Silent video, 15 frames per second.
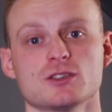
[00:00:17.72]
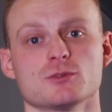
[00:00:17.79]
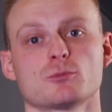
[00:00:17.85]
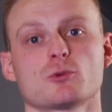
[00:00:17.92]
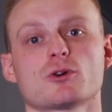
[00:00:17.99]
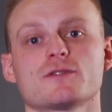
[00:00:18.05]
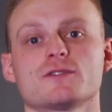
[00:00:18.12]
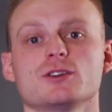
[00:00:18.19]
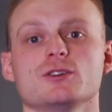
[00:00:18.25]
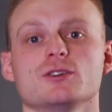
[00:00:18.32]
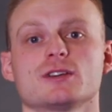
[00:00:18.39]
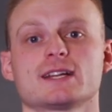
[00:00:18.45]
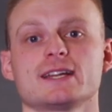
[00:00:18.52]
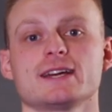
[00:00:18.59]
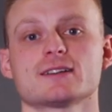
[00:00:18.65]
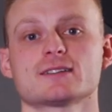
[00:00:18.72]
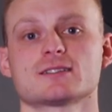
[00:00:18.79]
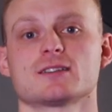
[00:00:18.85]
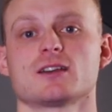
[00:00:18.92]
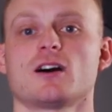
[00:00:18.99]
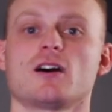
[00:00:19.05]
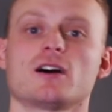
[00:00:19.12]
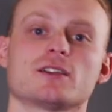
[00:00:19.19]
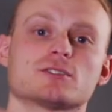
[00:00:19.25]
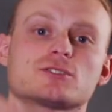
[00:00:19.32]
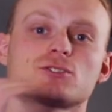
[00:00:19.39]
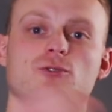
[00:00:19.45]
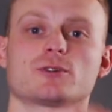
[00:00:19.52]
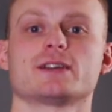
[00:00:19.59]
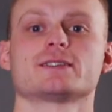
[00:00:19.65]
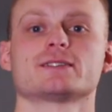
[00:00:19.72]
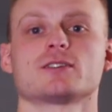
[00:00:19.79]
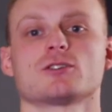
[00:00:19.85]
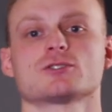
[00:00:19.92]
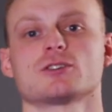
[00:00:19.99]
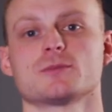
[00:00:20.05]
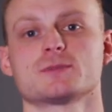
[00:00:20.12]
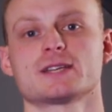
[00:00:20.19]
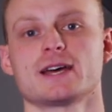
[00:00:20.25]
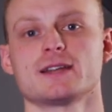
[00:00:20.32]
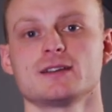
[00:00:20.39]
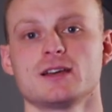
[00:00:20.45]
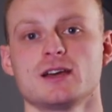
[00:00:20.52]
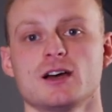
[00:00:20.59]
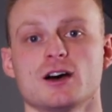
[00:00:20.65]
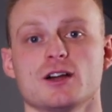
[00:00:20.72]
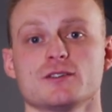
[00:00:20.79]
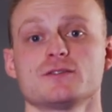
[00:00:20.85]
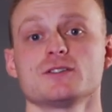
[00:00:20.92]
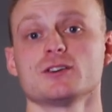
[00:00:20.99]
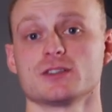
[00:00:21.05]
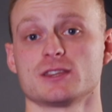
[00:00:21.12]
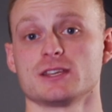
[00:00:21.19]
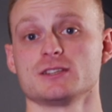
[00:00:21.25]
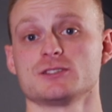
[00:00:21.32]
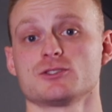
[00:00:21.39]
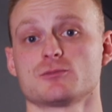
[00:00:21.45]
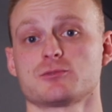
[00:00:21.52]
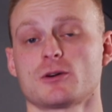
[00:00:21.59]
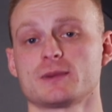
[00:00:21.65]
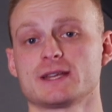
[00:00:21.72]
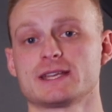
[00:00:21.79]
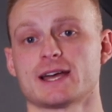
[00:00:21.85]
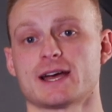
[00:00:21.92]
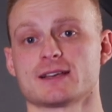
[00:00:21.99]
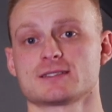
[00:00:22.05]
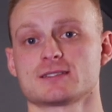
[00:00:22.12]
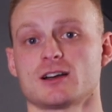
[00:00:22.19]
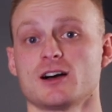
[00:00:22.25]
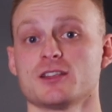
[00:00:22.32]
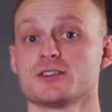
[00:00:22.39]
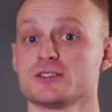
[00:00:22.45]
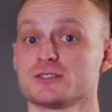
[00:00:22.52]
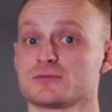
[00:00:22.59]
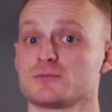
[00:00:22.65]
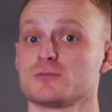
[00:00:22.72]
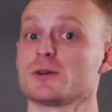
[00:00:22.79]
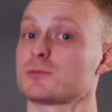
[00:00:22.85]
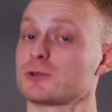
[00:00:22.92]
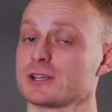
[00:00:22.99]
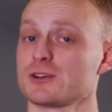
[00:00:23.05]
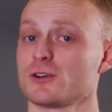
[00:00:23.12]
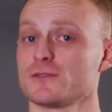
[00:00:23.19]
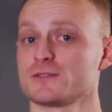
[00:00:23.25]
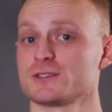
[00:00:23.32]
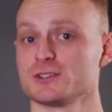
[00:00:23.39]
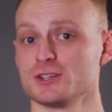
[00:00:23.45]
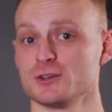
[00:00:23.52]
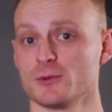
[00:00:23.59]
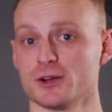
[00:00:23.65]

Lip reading: The more of you who clicked, the higher the story is in our top 10, and a few of these you'll probably guess, others we're pretty confident you